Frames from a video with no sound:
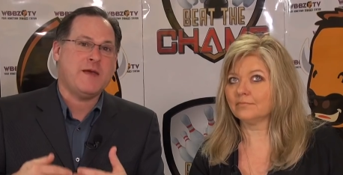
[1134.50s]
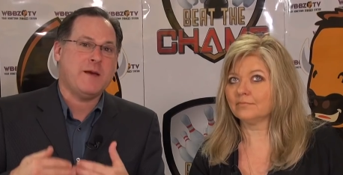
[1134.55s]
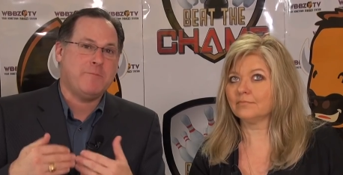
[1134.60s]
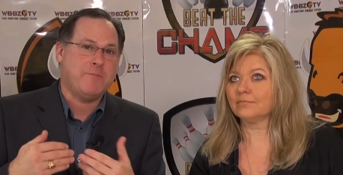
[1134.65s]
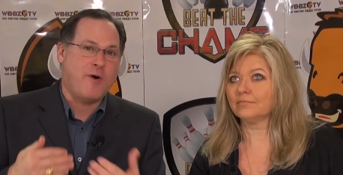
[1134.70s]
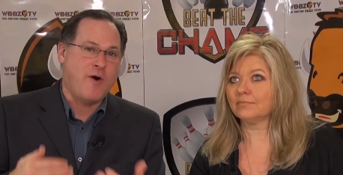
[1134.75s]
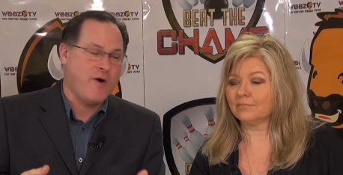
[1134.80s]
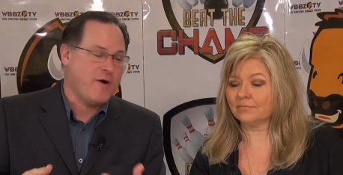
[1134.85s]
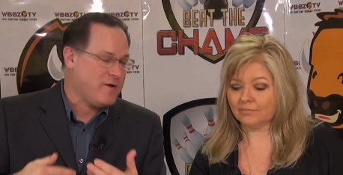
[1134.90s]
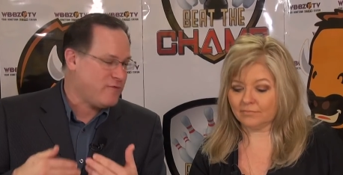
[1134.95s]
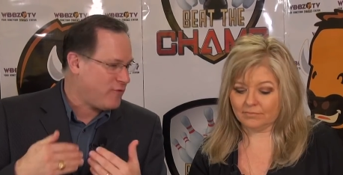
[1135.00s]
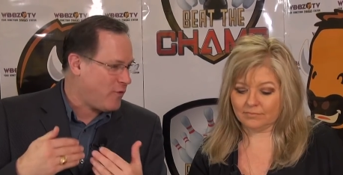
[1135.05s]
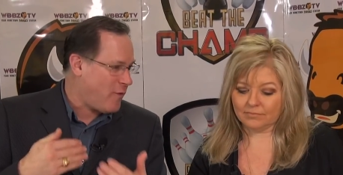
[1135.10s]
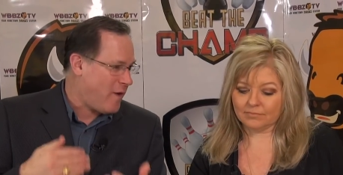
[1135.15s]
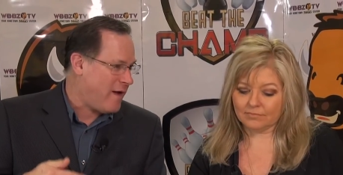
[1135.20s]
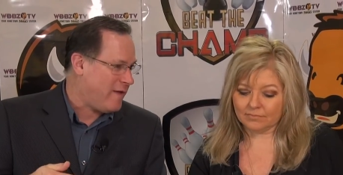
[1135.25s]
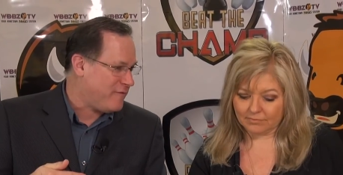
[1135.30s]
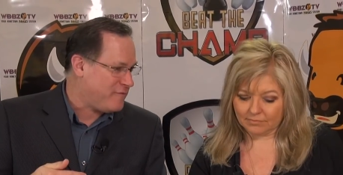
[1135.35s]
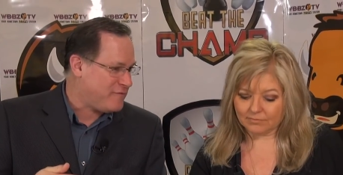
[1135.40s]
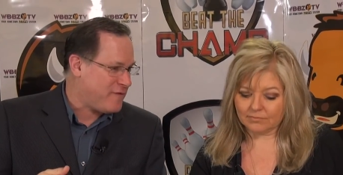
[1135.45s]
Speaker 1: be a part of
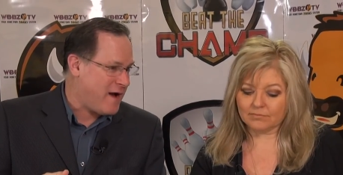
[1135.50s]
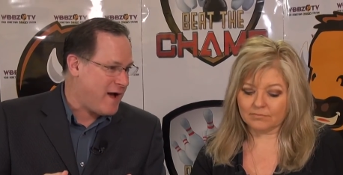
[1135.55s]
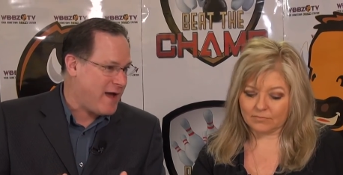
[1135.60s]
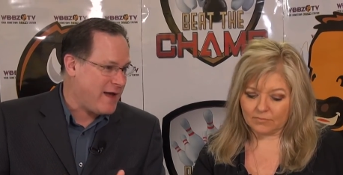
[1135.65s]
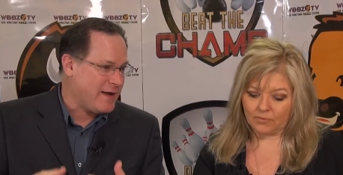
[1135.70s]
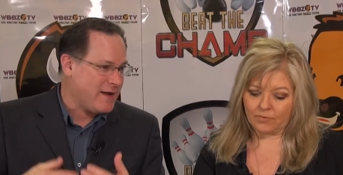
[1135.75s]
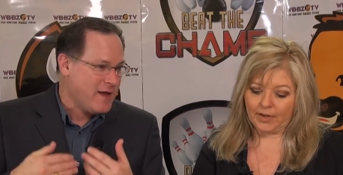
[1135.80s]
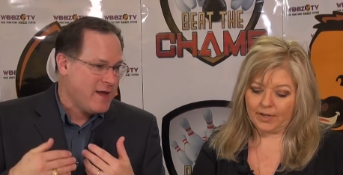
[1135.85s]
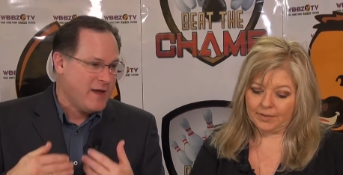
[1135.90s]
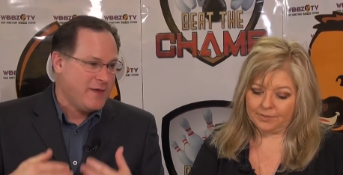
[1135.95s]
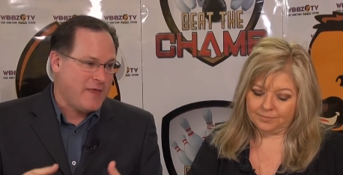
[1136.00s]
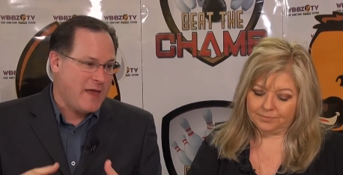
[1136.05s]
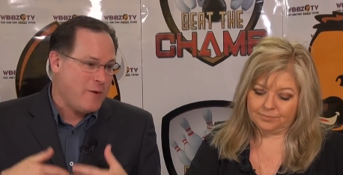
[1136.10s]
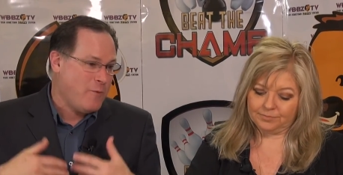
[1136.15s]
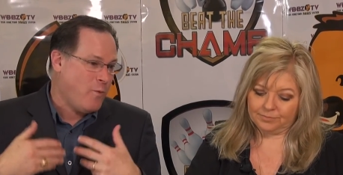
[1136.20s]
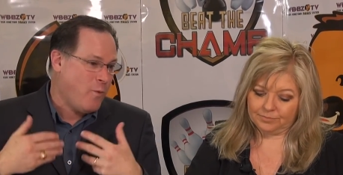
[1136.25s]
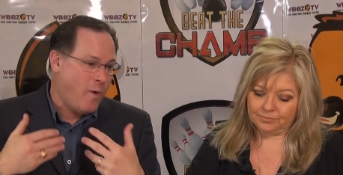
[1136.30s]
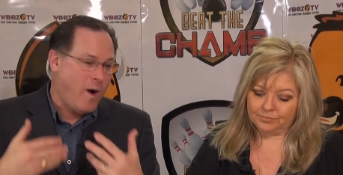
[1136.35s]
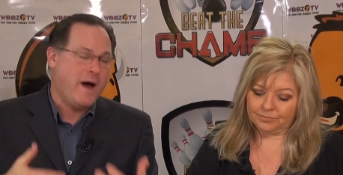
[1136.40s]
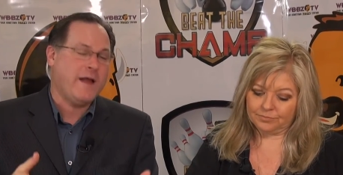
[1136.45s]
qualifying. Right. They
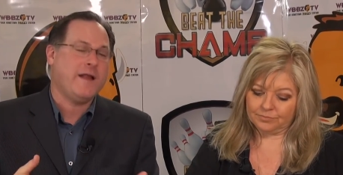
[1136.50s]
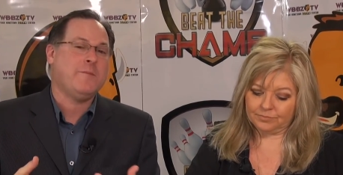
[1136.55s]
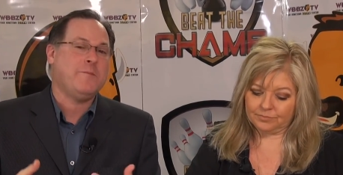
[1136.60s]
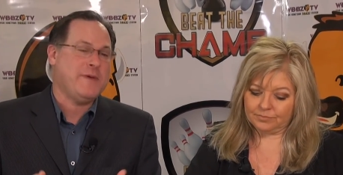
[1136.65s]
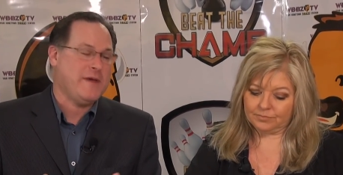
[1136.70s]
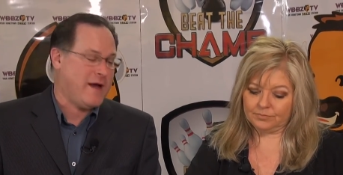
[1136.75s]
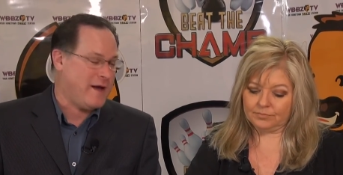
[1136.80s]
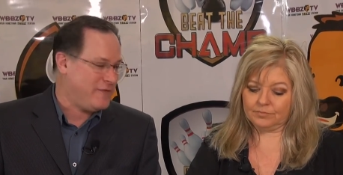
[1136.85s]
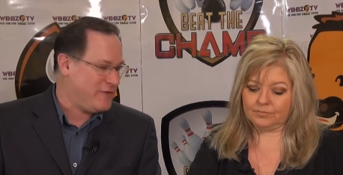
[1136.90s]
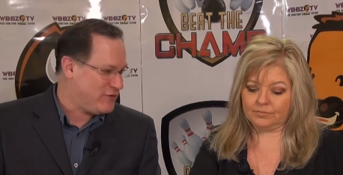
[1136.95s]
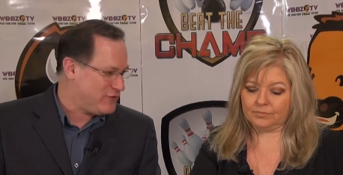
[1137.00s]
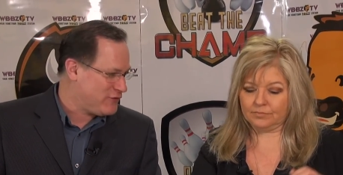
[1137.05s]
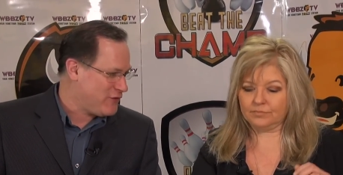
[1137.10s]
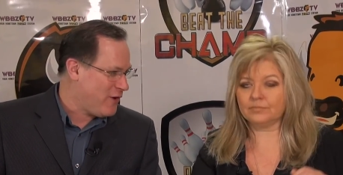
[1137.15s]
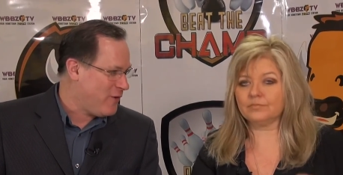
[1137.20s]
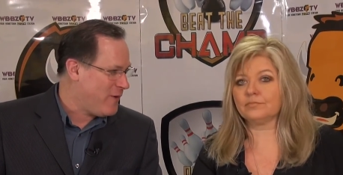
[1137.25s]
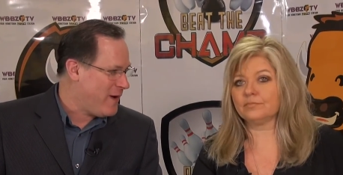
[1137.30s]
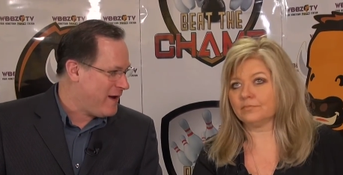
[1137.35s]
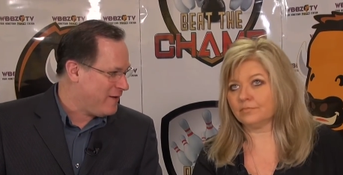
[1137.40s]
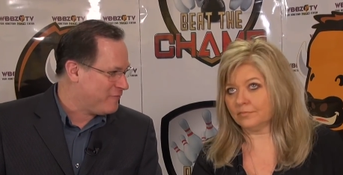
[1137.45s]
want to be on the
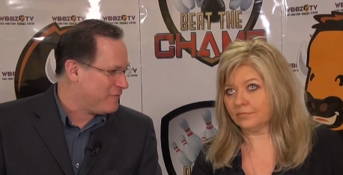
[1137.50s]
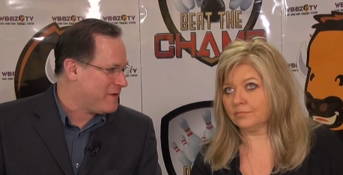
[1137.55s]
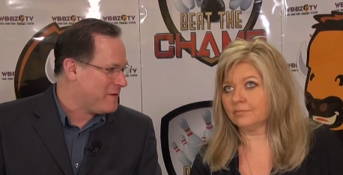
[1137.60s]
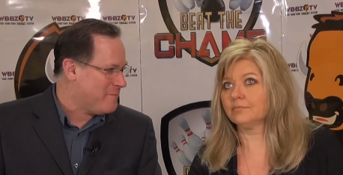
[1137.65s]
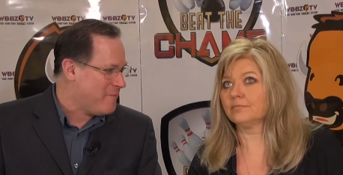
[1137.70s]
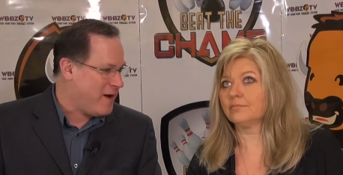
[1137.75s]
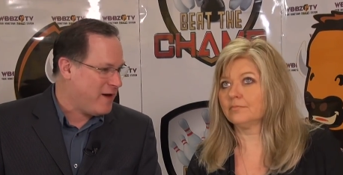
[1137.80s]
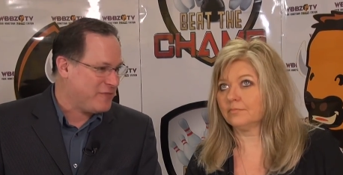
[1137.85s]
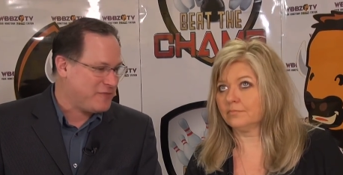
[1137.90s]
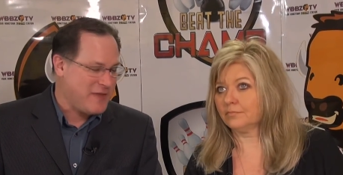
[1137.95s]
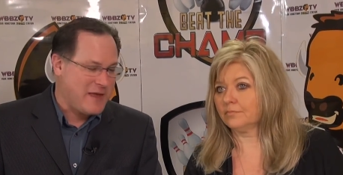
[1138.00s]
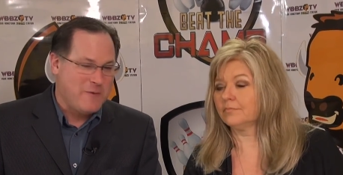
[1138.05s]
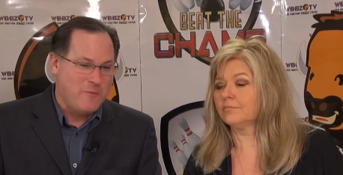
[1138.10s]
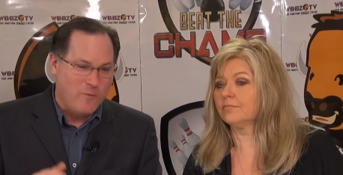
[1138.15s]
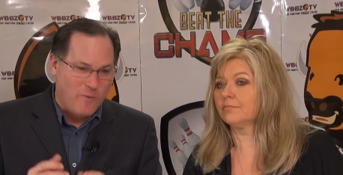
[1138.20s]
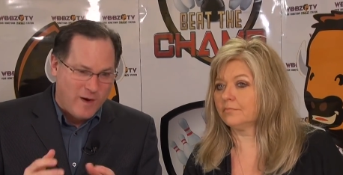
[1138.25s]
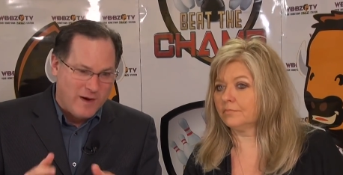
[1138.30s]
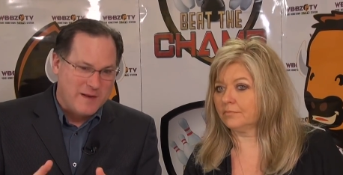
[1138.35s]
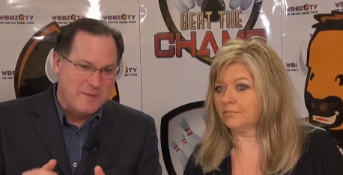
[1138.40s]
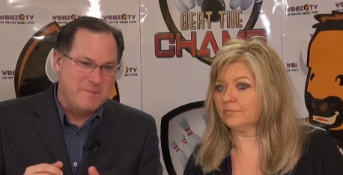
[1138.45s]
show every month. They
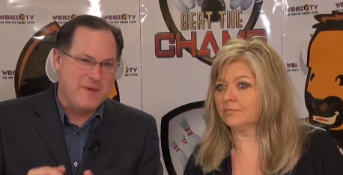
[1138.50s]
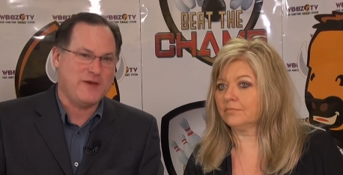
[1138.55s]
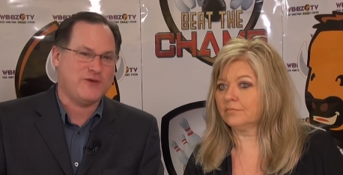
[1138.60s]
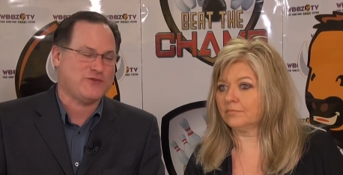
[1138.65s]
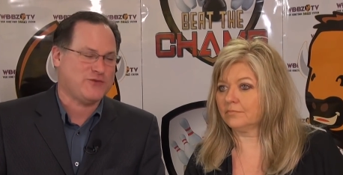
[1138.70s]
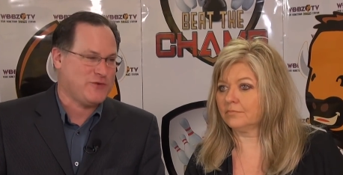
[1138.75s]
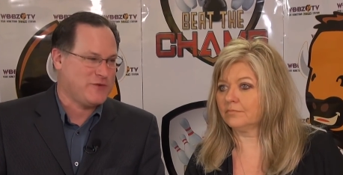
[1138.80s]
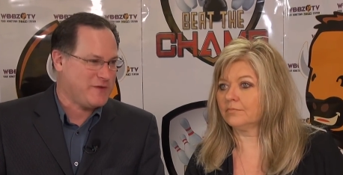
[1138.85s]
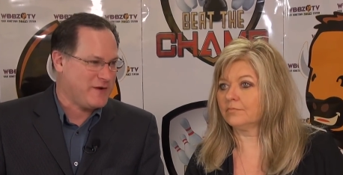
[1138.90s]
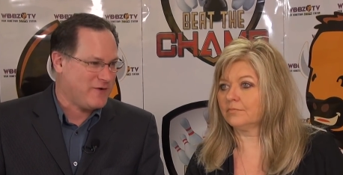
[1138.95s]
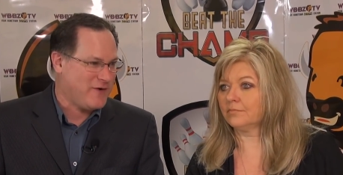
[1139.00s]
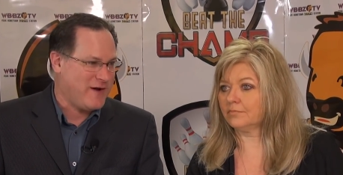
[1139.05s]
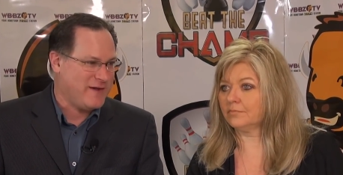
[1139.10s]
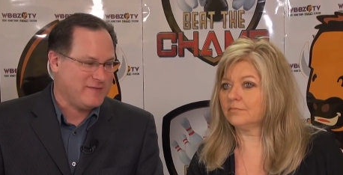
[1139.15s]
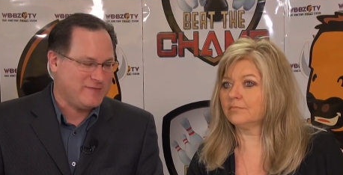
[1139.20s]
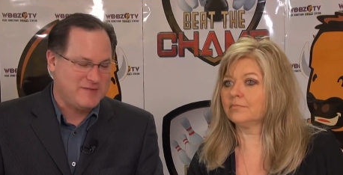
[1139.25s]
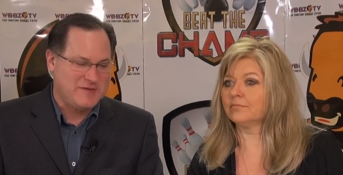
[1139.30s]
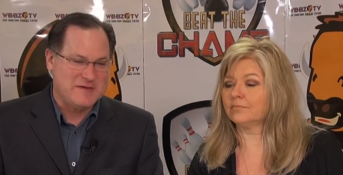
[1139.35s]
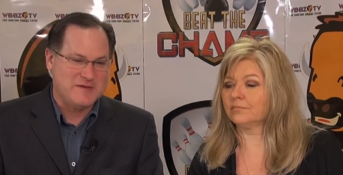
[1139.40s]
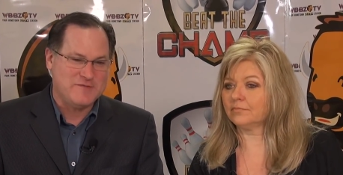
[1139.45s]
want to make sure they're
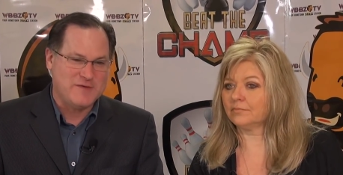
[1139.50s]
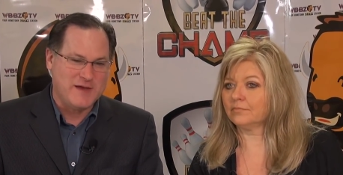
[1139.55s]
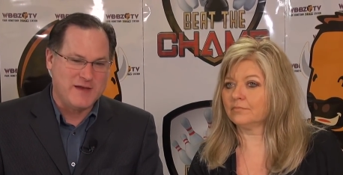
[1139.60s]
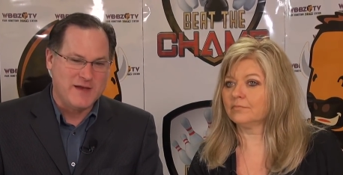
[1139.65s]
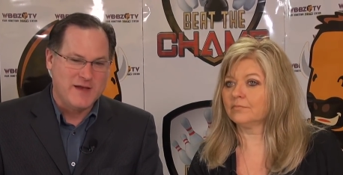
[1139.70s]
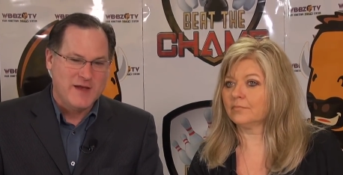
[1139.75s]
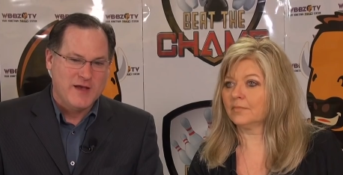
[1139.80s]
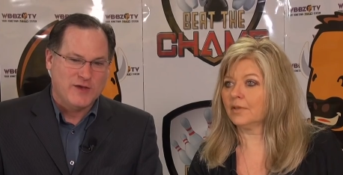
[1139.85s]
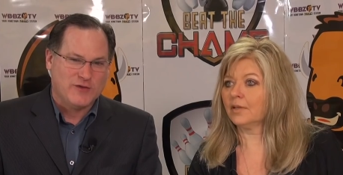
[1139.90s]
on TV.